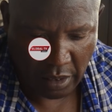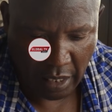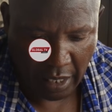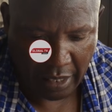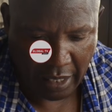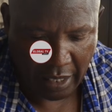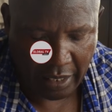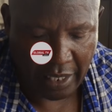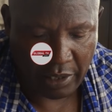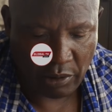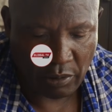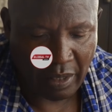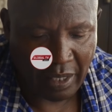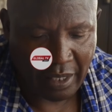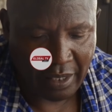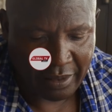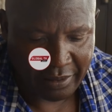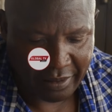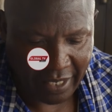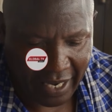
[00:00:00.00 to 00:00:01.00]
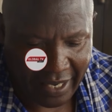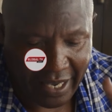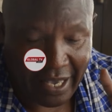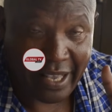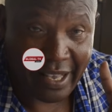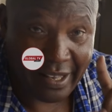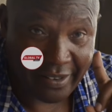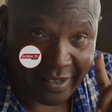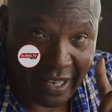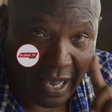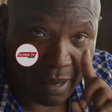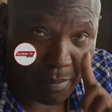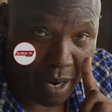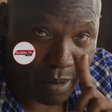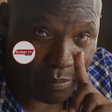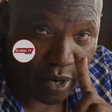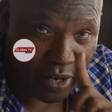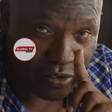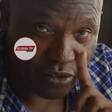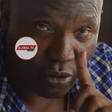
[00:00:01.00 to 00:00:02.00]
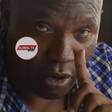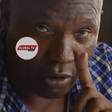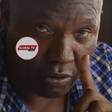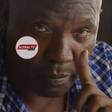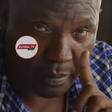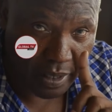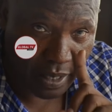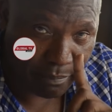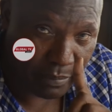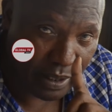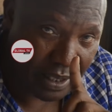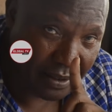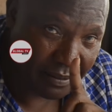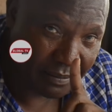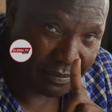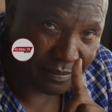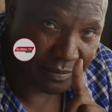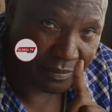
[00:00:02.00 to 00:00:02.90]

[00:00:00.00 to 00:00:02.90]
Anaangaliwa. Tarehe 7 mwezi wa 12